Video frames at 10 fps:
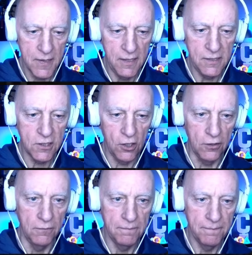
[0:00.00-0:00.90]
He's
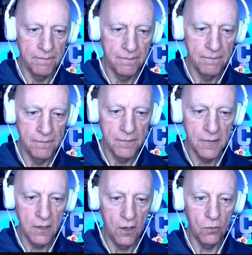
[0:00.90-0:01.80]
gone.
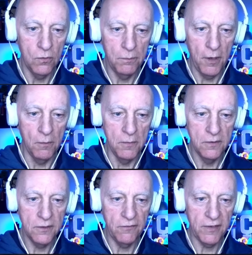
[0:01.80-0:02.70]
Oh, bomb.
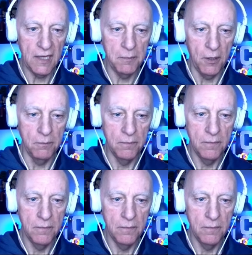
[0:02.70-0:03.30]
Don't forget the bomb.